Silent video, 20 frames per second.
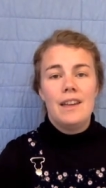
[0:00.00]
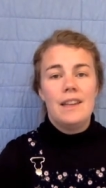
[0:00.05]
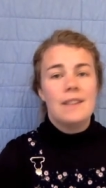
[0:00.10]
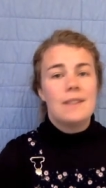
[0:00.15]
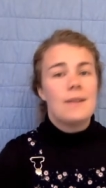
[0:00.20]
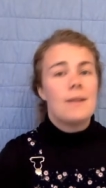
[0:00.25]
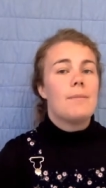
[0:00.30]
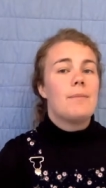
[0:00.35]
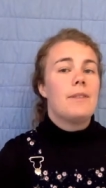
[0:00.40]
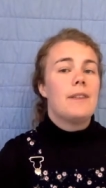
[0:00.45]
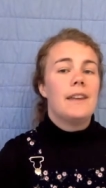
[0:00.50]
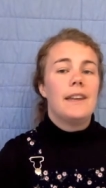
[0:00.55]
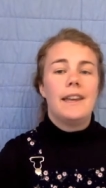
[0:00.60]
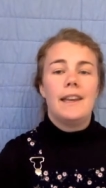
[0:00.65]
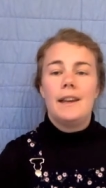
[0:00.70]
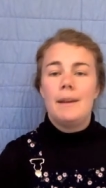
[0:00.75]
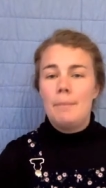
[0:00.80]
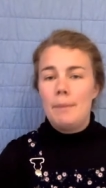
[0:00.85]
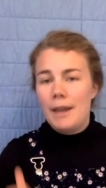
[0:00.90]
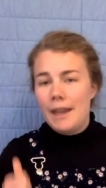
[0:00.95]
So I'm
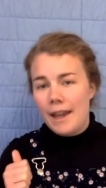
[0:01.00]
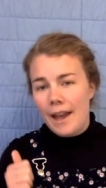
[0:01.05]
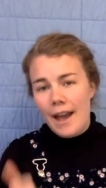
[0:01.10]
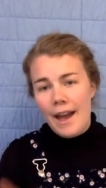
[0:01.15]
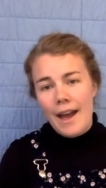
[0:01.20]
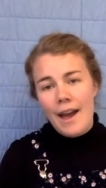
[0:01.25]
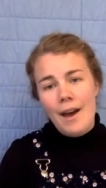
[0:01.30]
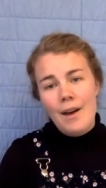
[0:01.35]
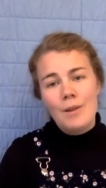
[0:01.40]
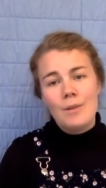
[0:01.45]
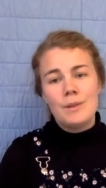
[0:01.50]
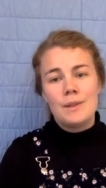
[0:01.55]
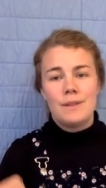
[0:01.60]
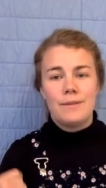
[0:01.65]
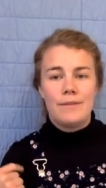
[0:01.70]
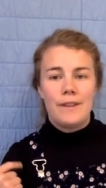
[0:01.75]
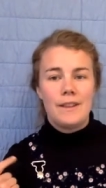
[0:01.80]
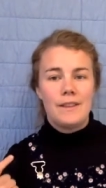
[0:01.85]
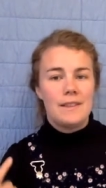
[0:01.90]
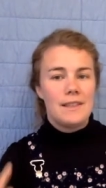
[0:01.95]
thinking a big house, a
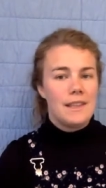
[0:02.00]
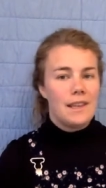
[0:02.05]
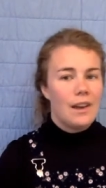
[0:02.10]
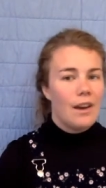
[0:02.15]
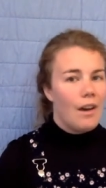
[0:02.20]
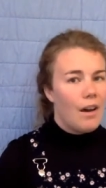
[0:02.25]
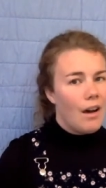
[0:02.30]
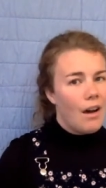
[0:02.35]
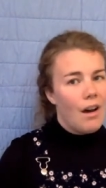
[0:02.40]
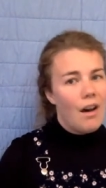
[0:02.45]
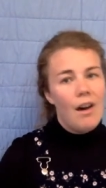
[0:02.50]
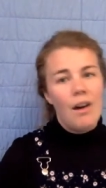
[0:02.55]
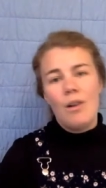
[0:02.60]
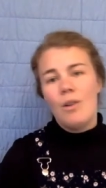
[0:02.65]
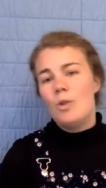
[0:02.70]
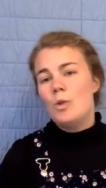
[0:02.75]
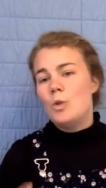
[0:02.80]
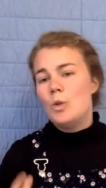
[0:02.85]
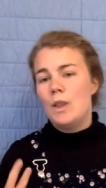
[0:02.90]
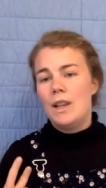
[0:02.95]
fancy car,
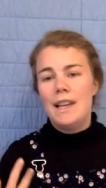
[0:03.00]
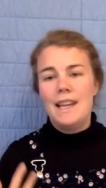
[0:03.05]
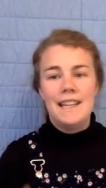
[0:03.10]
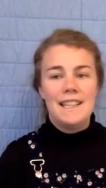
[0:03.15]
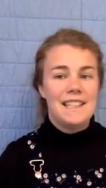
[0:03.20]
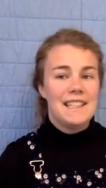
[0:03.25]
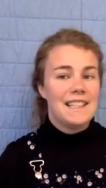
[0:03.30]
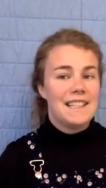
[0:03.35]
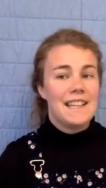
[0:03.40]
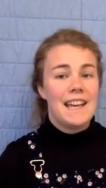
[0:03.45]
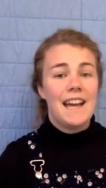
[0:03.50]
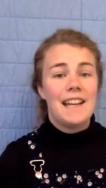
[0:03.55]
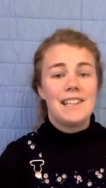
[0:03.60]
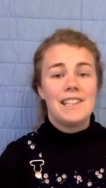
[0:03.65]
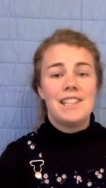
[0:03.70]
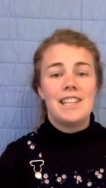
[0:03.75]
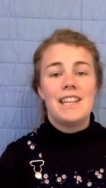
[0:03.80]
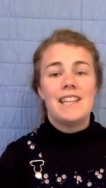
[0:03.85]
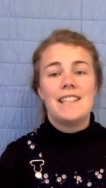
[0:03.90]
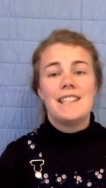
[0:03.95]
all the latest
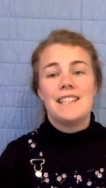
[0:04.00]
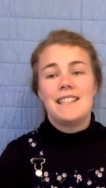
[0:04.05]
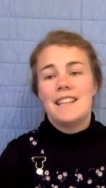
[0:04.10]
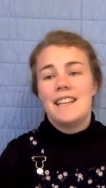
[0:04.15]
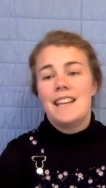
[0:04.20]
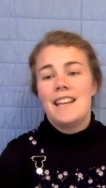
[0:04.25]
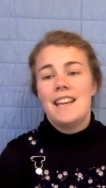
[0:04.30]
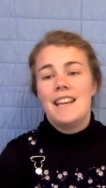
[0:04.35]
gadgets,